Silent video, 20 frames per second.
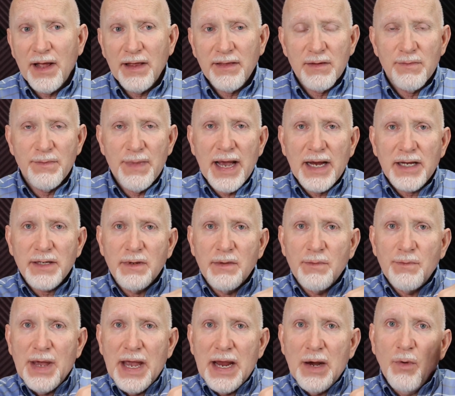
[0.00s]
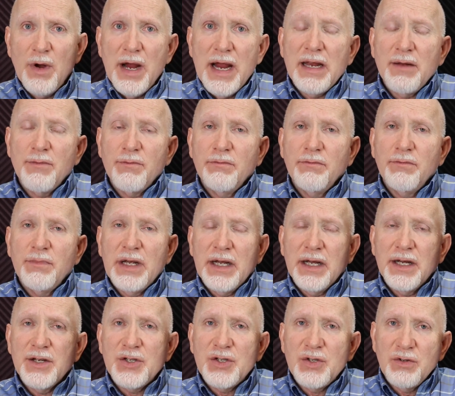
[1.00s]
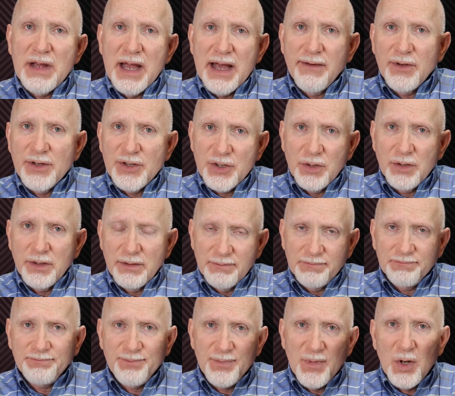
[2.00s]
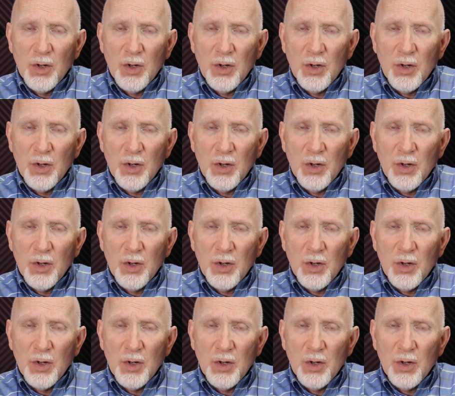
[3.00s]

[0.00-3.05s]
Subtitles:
at the maximum pay rate because you have a certain,